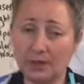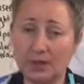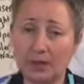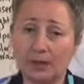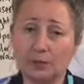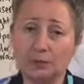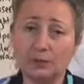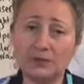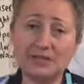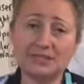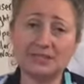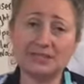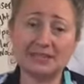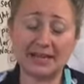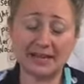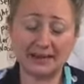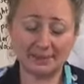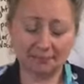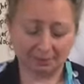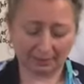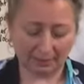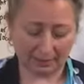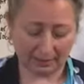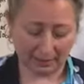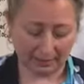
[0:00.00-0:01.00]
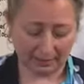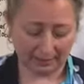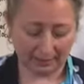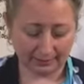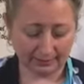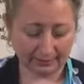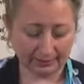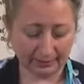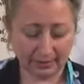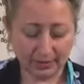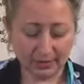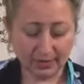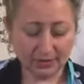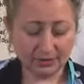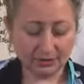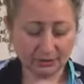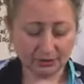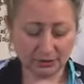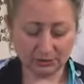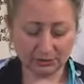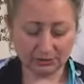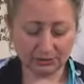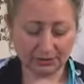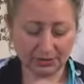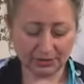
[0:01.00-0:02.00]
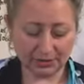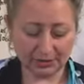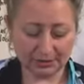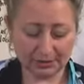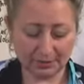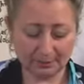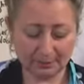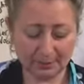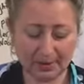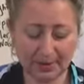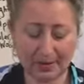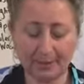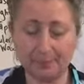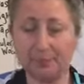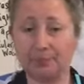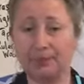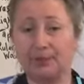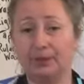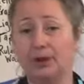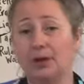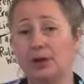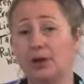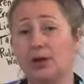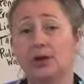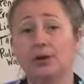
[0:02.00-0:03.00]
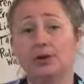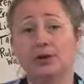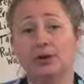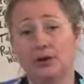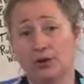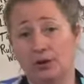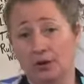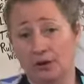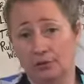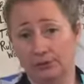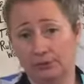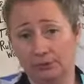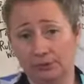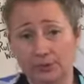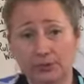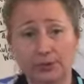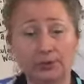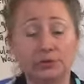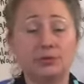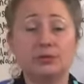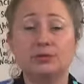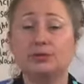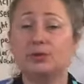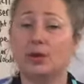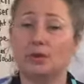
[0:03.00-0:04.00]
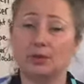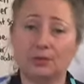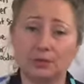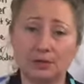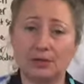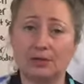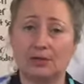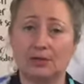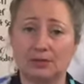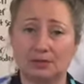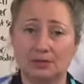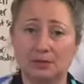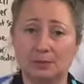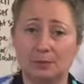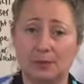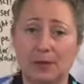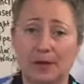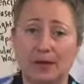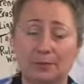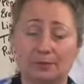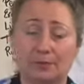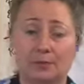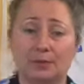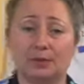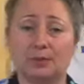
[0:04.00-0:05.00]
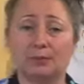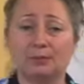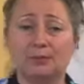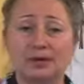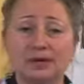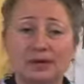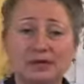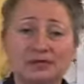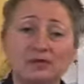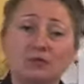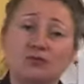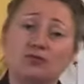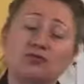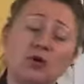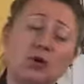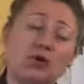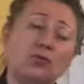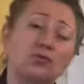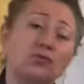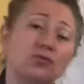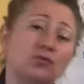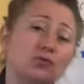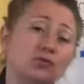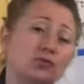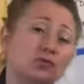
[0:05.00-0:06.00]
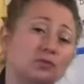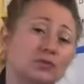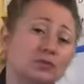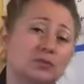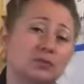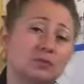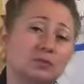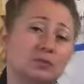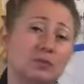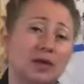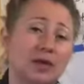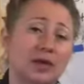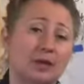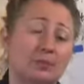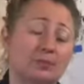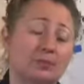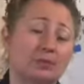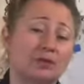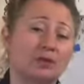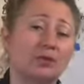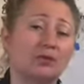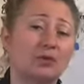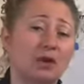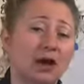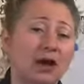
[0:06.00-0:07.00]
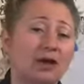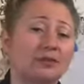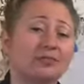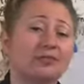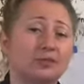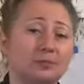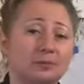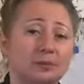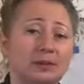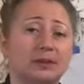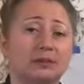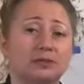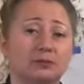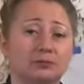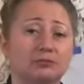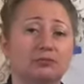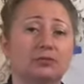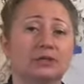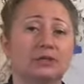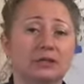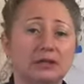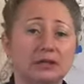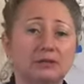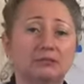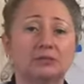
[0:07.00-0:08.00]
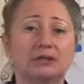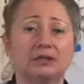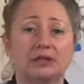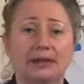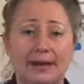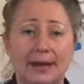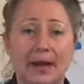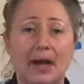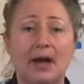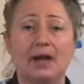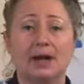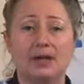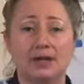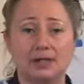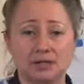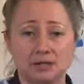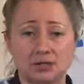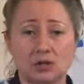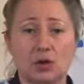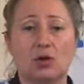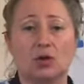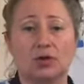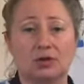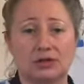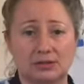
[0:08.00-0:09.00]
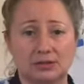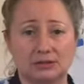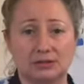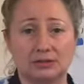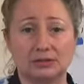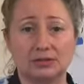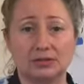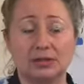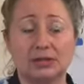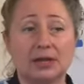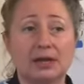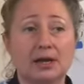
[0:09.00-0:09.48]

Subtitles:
And we say blind. Do you need the paper? No, you don't need the paper. But if you don't use the paper, you have to be a really, really honest artist.